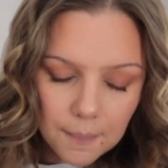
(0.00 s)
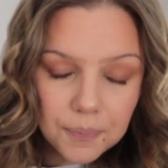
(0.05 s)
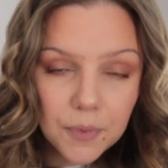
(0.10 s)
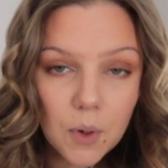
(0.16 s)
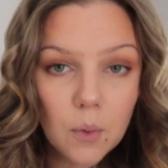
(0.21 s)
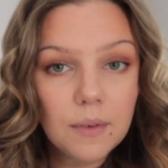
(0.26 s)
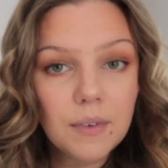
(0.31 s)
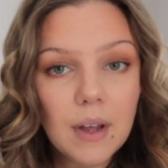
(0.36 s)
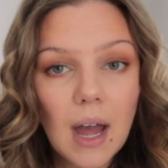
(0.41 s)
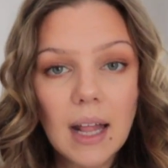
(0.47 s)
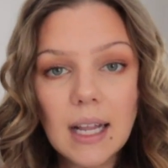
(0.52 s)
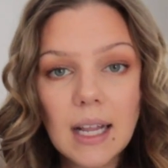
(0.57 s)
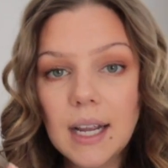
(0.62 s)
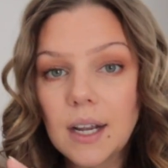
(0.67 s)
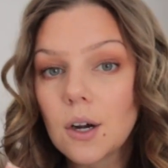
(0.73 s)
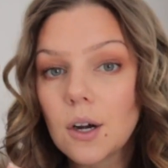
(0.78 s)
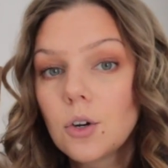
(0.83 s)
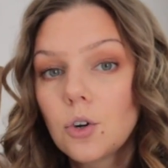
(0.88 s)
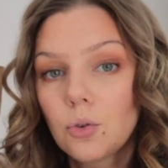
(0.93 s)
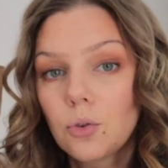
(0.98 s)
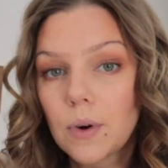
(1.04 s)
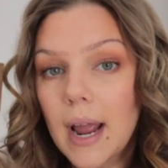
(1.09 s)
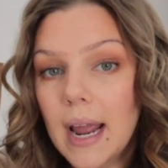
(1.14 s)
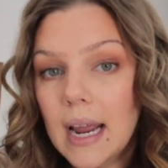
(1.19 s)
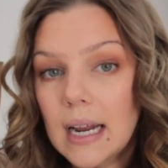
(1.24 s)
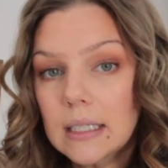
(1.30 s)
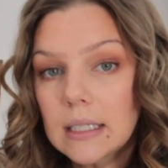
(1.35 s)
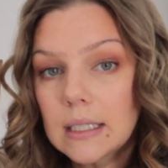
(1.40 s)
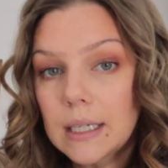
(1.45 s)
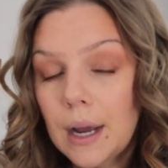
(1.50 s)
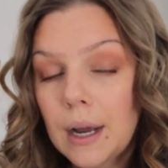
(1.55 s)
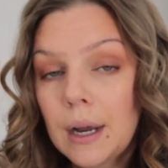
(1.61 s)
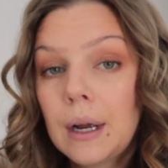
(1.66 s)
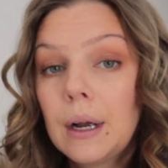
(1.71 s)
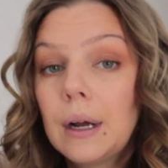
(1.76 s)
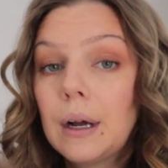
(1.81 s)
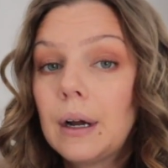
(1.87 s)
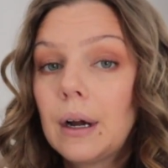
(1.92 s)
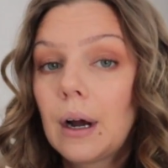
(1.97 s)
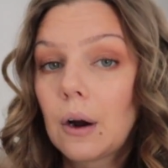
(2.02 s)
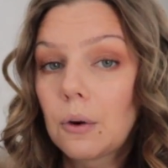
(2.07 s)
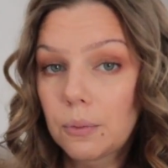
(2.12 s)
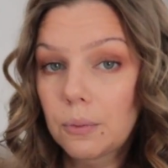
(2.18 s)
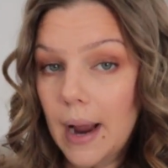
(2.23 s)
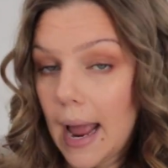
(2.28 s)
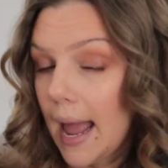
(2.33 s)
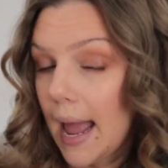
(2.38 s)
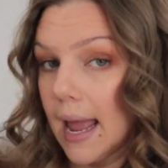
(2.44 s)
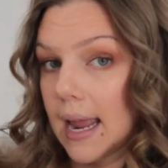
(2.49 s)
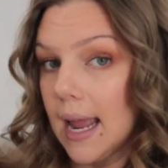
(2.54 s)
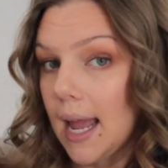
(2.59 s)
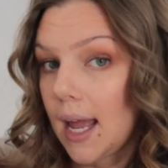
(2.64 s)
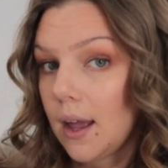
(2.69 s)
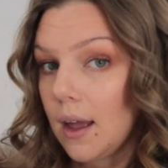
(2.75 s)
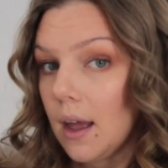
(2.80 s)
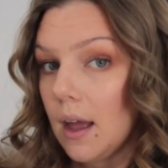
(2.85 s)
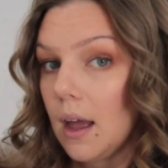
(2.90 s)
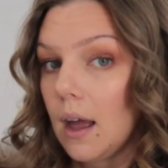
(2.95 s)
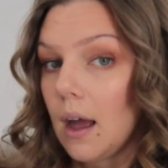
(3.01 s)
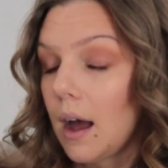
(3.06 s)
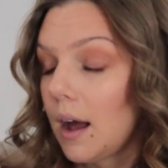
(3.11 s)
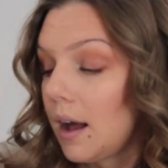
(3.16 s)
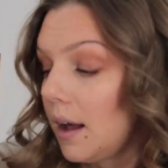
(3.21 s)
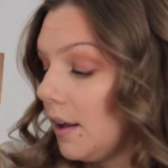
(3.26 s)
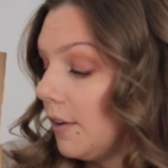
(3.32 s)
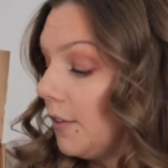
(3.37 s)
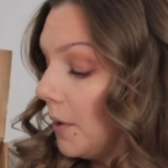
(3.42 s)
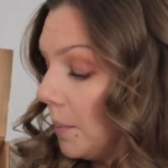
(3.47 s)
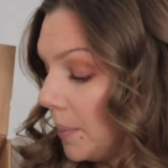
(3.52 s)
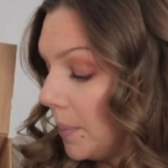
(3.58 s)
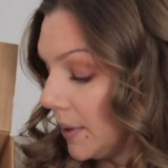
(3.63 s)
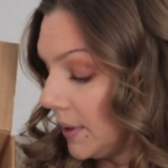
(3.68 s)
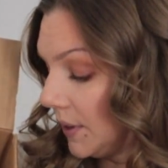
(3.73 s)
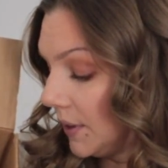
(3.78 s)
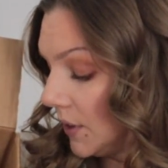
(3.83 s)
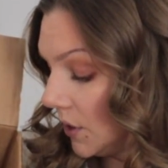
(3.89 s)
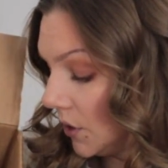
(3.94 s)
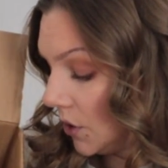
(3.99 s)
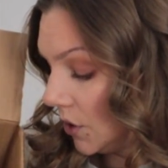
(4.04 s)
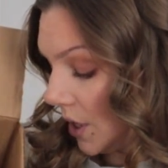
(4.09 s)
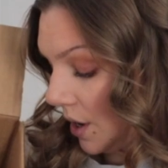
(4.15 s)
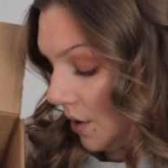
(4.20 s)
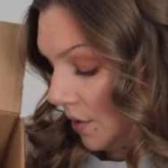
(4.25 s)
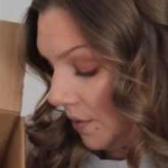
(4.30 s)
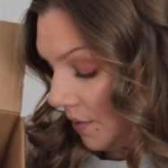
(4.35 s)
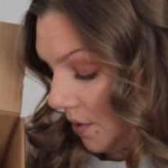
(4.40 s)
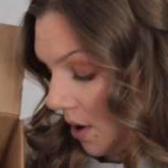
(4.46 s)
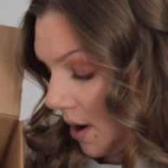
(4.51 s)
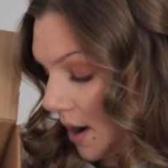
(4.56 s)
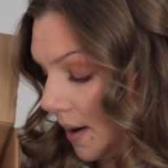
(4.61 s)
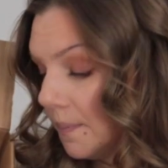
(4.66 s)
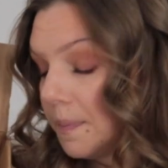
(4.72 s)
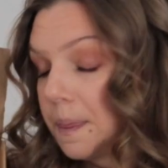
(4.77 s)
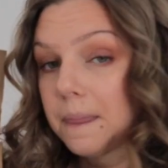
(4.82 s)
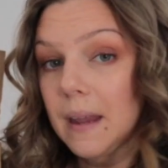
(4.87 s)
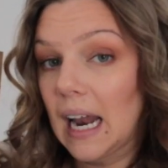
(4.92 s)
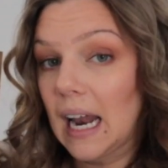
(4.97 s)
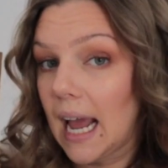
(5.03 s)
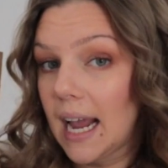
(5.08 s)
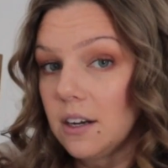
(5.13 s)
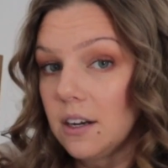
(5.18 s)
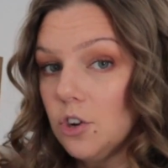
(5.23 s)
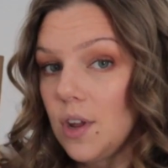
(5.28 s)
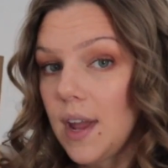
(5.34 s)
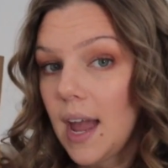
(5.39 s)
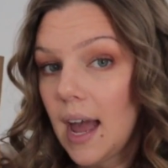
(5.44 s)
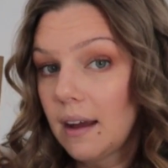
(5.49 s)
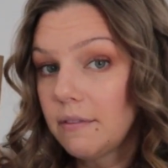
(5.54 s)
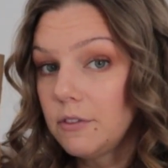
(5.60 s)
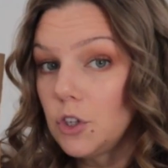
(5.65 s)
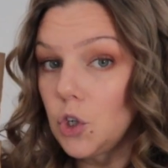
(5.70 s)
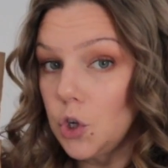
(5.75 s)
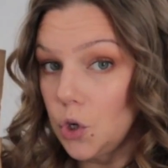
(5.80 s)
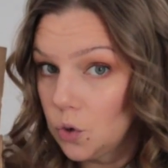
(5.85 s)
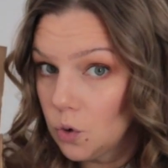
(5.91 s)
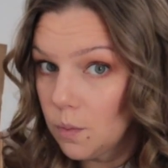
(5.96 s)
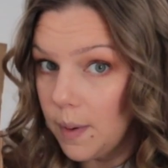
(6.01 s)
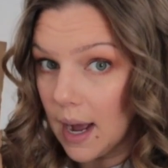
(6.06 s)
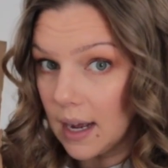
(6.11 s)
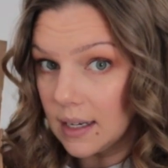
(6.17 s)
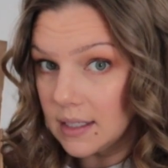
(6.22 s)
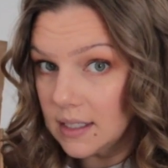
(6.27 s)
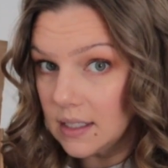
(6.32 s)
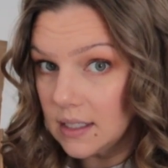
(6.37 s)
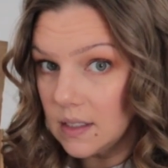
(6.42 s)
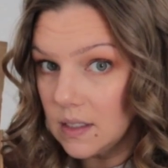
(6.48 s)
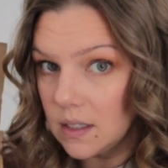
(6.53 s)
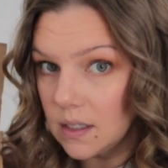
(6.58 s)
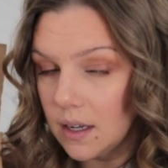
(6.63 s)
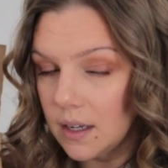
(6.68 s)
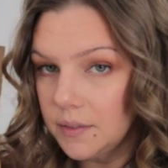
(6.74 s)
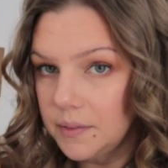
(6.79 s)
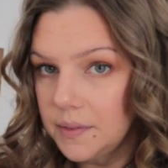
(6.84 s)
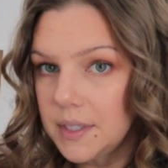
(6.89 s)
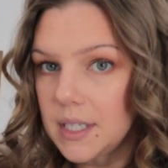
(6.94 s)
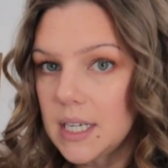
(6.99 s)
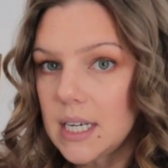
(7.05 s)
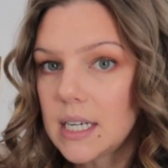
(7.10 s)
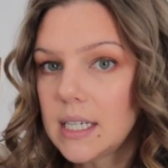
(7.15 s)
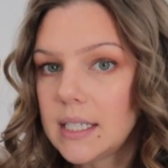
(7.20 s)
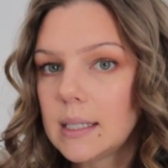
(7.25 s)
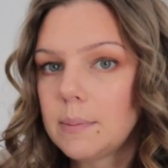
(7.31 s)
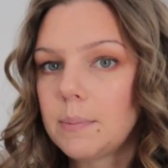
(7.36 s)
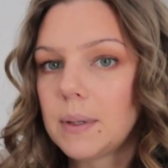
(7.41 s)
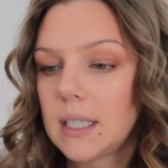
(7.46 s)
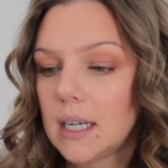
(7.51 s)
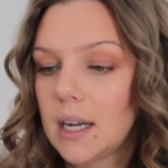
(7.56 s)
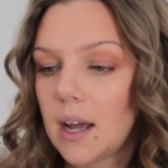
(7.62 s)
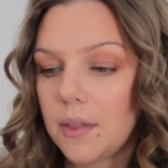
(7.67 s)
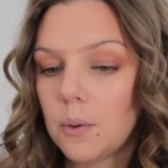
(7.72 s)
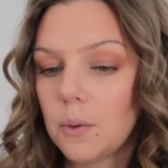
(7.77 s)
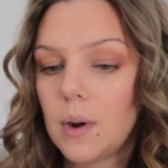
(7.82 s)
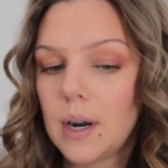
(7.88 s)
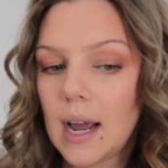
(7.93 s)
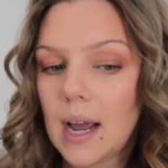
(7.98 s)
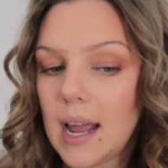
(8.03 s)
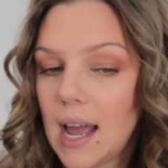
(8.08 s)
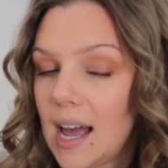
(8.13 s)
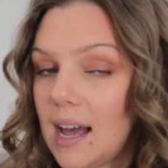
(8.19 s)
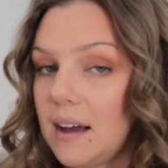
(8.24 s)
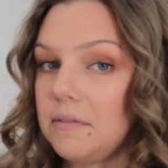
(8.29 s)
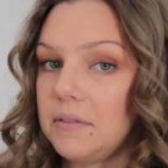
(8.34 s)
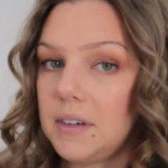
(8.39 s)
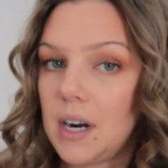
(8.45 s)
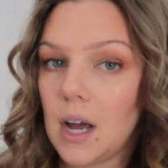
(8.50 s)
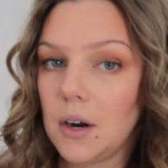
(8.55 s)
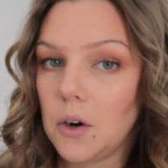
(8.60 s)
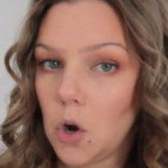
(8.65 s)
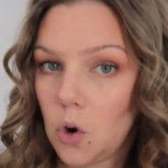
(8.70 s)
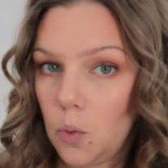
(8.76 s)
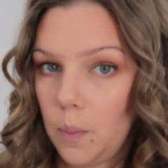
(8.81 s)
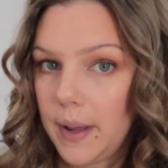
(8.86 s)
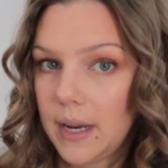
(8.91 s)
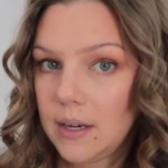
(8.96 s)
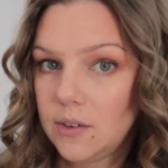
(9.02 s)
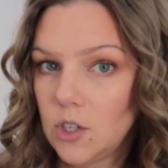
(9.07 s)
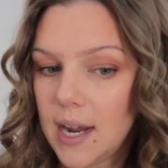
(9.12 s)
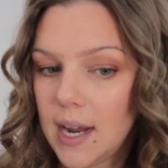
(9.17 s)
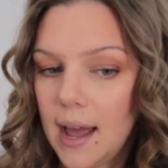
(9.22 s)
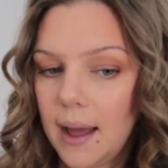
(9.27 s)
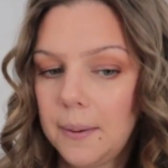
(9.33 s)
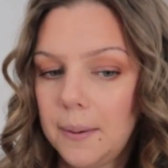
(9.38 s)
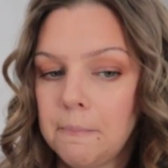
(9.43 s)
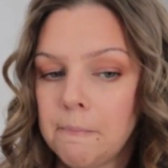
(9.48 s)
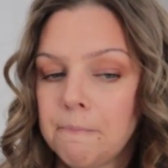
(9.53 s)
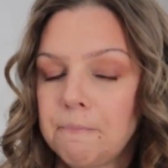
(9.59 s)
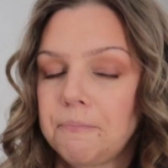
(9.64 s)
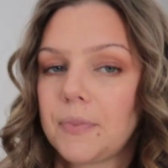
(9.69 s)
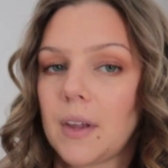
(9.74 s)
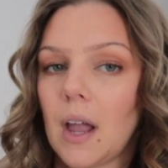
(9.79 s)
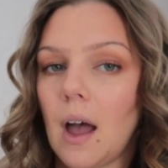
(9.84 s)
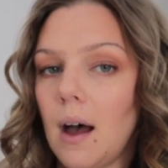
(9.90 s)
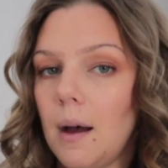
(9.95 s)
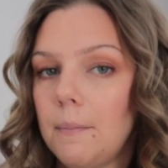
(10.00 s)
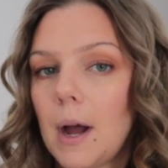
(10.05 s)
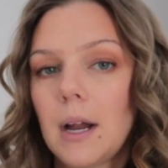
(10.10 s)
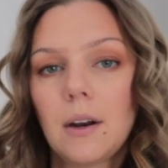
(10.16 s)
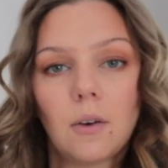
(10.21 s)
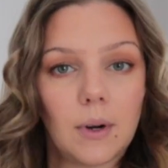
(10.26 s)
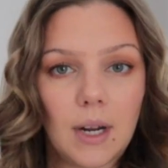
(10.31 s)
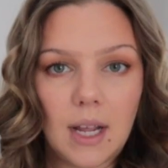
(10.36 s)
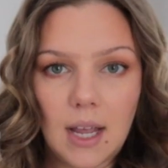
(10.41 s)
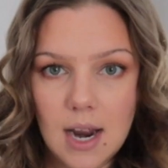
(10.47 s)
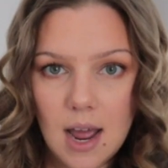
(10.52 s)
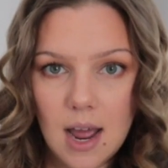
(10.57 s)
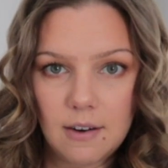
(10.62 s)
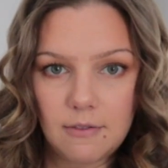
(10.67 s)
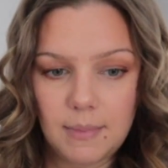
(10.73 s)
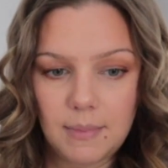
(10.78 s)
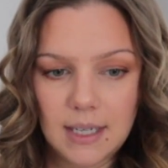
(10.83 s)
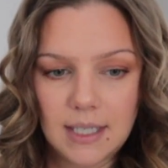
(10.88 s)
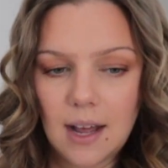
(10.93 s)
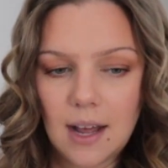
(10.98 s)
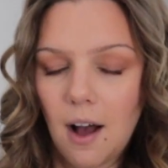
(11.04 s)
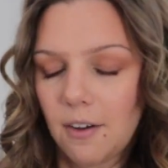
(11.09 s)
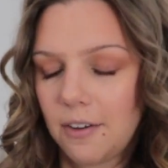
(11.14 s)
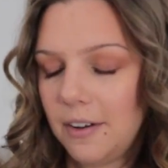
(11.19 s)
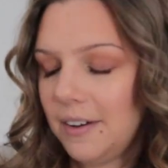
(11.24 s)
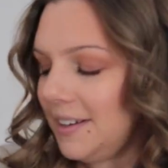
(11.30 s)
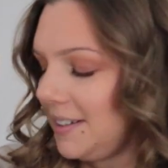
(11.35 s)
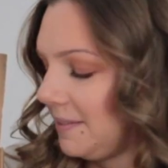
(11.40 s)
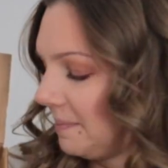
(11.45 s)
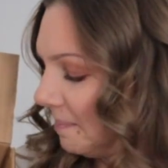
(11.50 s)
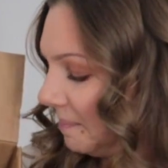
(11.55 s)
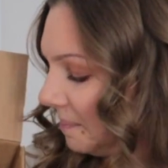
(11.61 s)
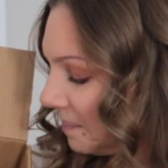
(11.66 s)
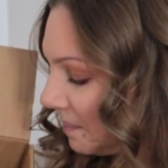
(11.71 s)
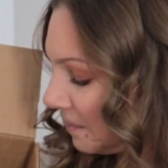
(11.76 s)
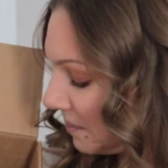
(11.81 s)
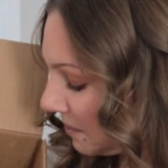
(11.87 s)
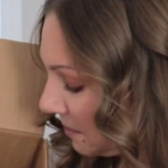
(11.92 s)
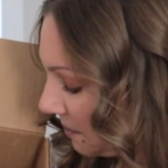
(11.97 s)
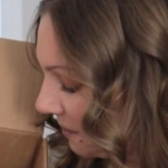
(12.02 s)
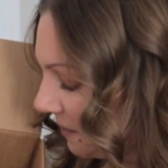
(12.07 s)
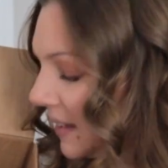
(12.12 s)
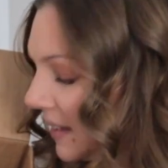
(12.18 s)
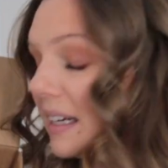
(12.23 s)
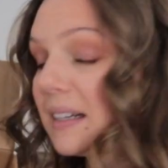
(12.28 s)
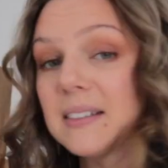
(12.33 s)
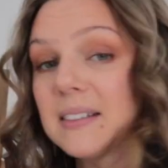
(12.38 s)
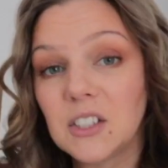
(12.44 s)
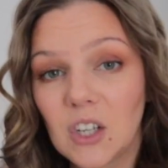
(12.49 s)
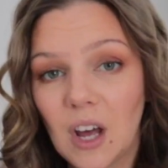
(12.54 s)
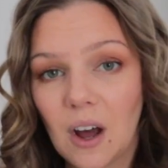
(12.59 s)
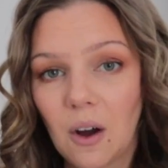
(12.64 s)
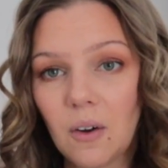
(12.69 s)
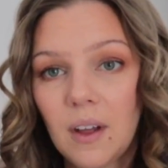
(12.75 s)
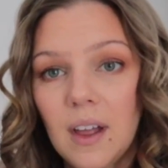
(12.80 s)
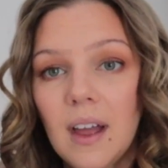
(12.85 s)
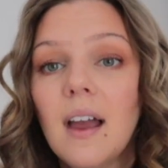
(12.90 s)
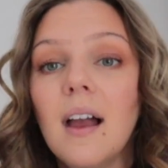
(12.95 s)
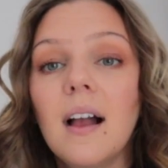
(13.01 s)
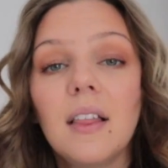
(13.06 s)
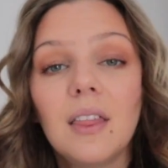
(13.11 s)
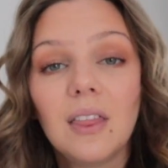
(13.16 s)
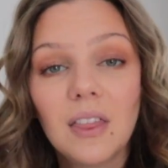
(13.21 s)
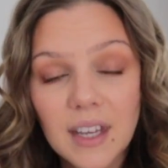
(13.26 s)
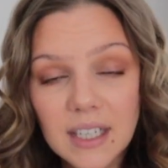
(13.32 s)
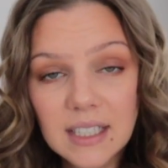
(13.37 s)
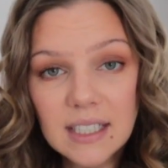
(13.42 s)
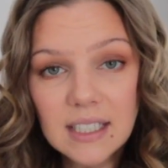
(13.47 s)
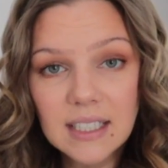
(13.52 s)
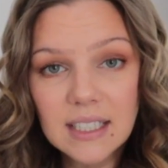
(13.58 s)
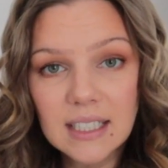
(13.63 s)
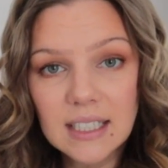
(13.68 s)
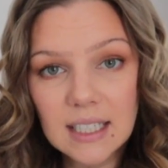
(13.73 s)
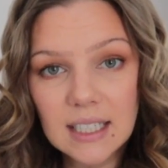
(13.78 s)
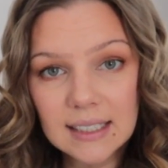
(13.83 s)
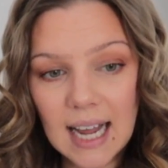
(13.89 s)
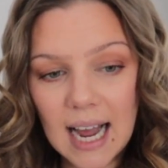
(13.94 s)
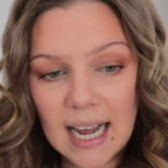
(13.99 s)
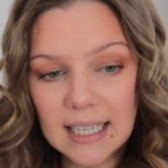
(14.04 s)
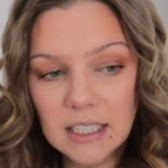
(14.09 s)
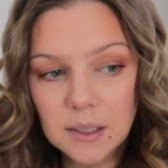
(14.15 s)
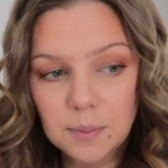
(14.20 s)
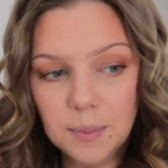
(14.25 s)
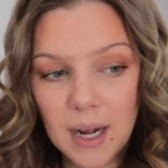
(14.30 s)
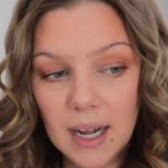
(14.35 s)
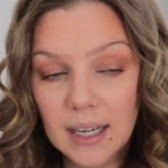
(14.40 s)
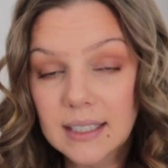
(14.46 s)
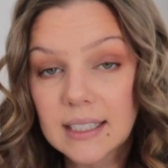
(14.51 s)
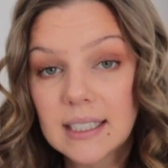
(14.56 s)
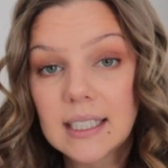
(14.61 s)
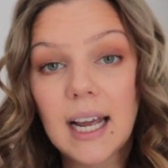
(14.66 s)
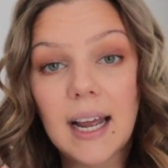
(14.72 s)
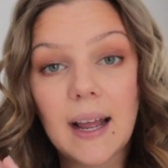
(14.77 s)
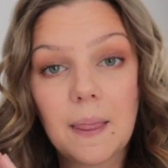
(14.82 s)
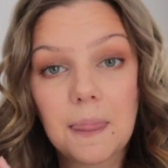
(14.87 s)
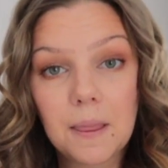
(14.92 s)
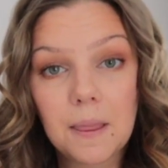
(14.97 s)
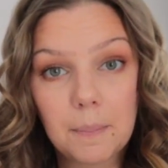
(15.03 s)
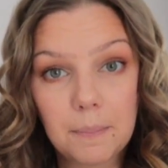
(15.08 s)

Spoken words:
We've got like a great array of books so far, and I actually have 2 boxes of these, but the other one I have not opened yet. I don't want to get ahead of myself. So this is the last box and the